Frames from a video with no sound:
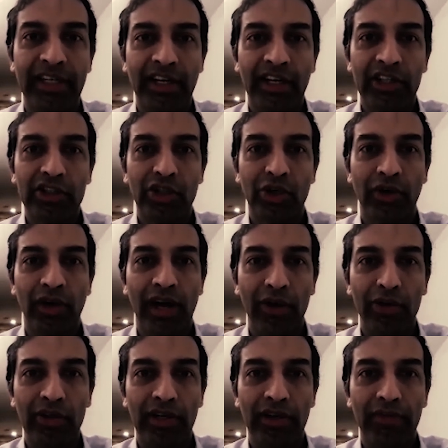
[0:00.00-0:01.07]
So
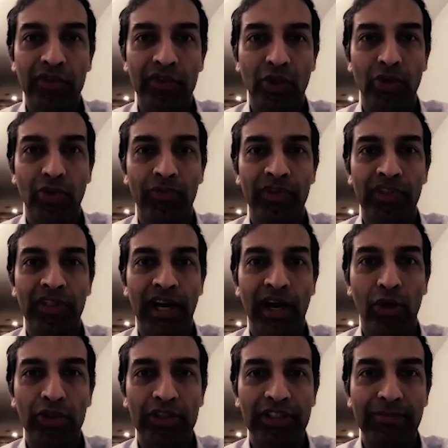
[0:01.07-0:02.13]
how
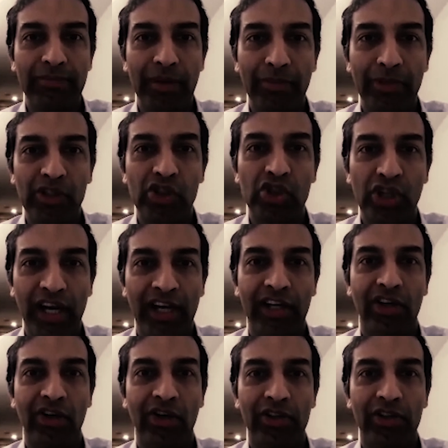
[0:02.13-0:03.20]
do team members check
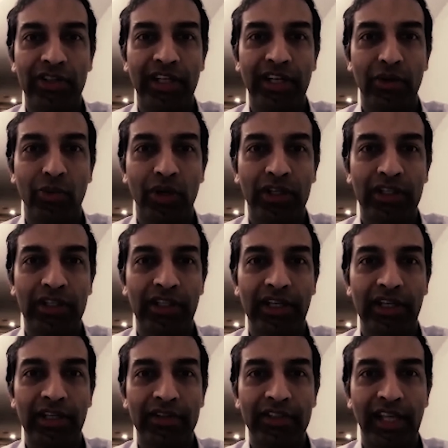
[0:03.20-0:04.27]
on what
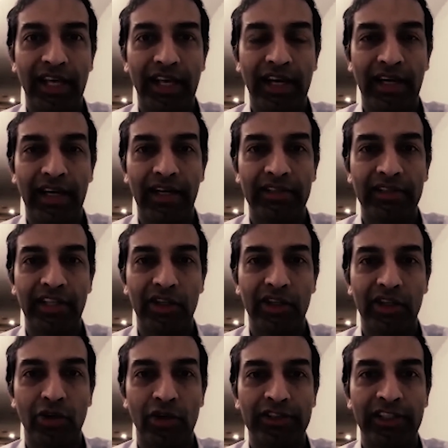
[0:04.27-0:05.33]
their
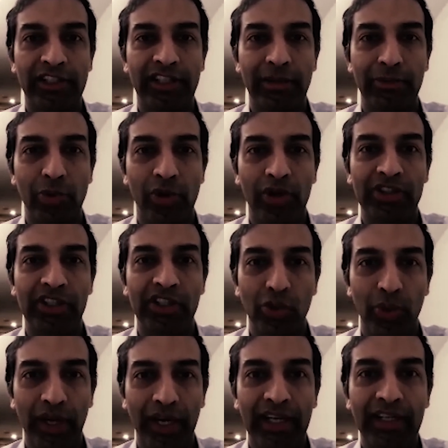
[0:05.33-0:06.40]
call center employees are
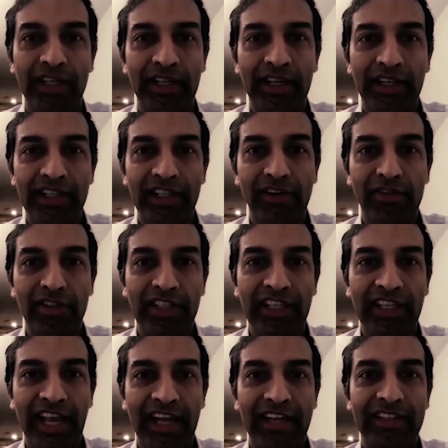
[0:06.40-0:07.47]
doing, given that they
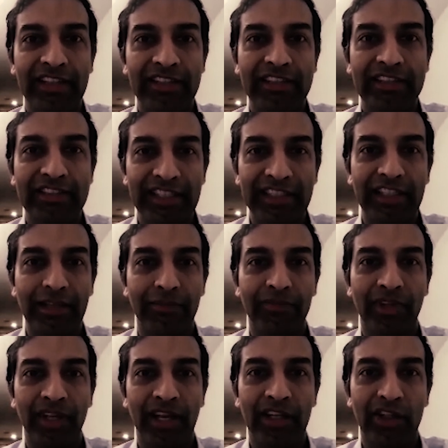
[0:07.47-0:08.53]
can't see them
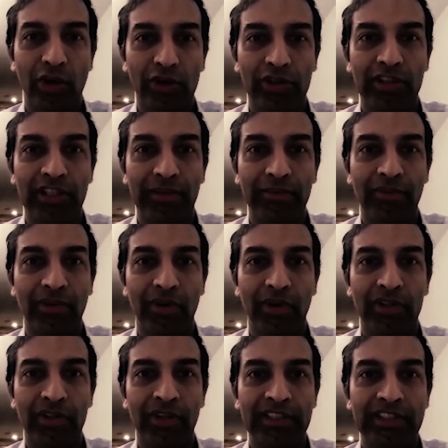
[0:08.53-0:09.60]
and talk to them
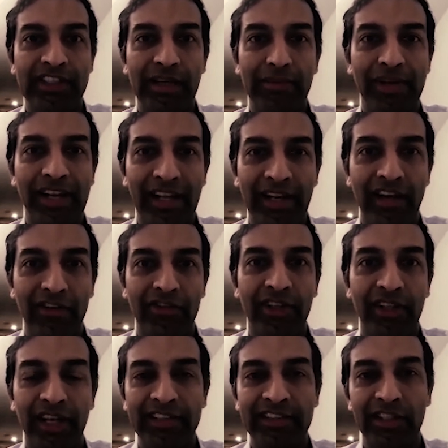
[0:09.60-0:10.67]
on the same level
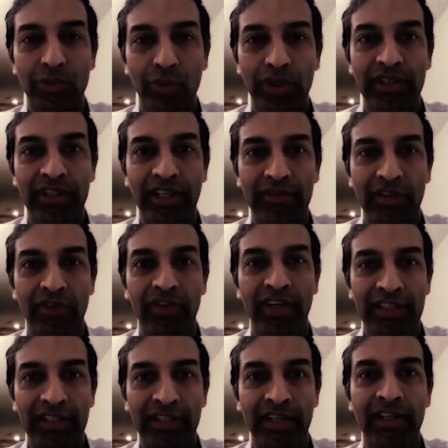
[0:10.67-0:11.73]
as they would if they were in
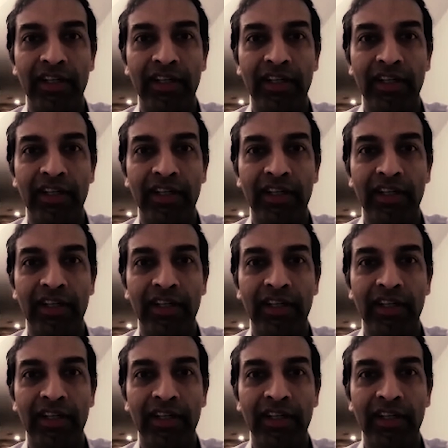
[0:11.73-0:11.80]
there?